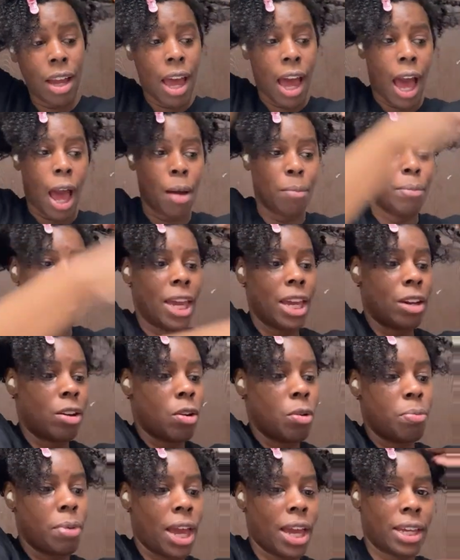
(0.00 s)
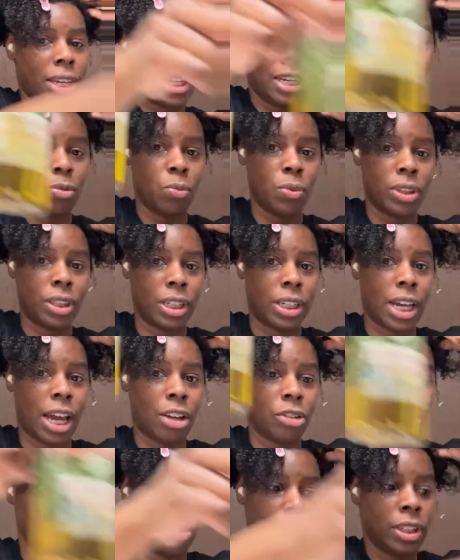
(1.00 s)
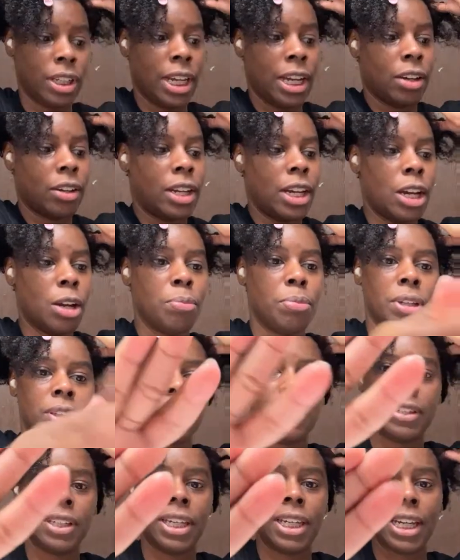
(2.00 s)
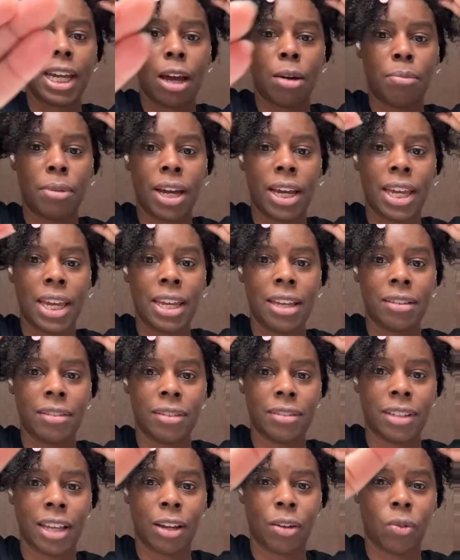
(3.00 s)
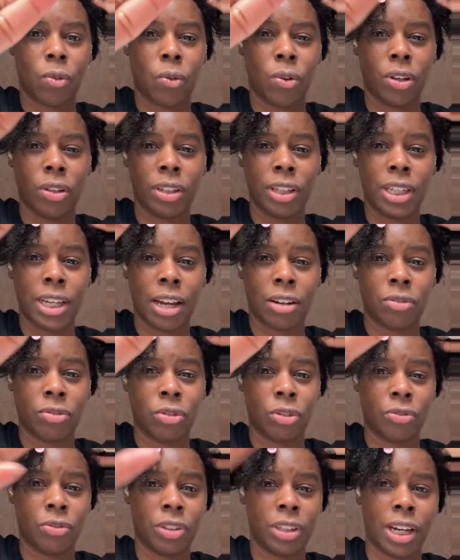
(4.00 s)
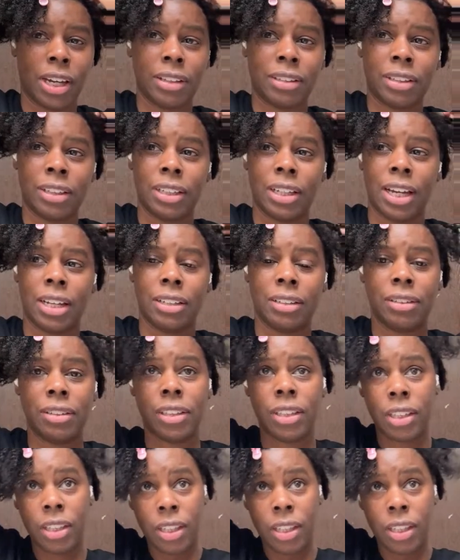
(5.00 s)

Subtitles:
I may go back in with the Gosh Shows and hair care, but seeing how my hands is like oily, I don't know if you guys can kind of see.